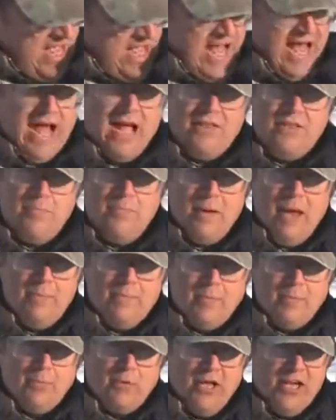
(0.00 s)
On the
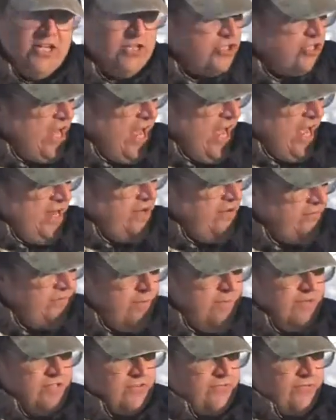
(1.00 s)
paper plate shot,
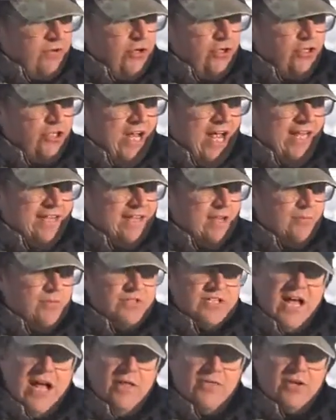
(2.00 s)
from his first shot that
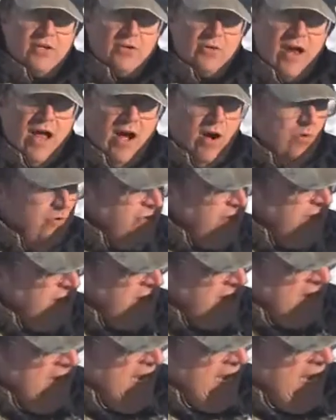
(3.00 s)
was on the ground,
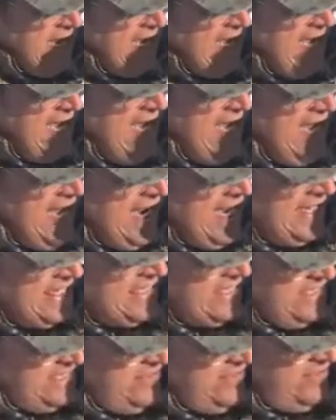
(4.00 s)
he
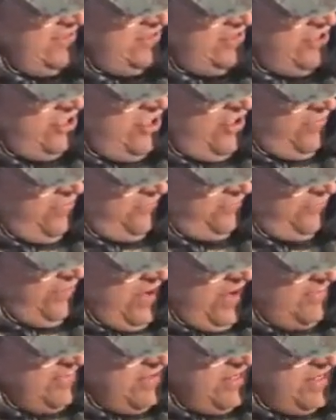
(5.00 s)
hit
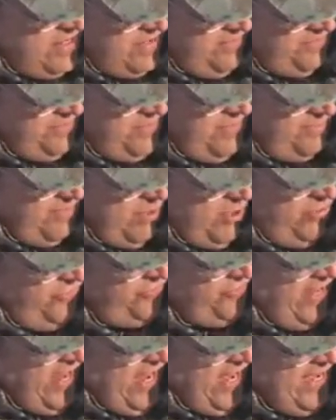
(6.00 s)
from the
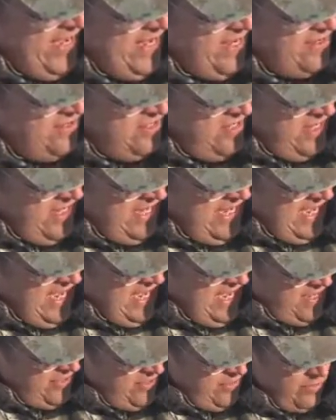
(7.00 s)
bullseye, he
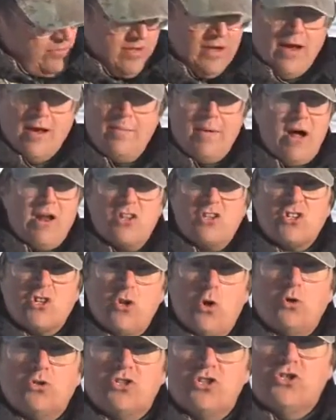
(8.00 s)
hit about as
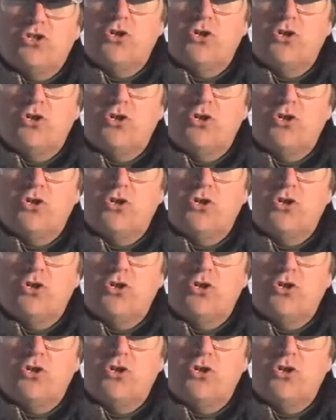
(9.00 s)
close as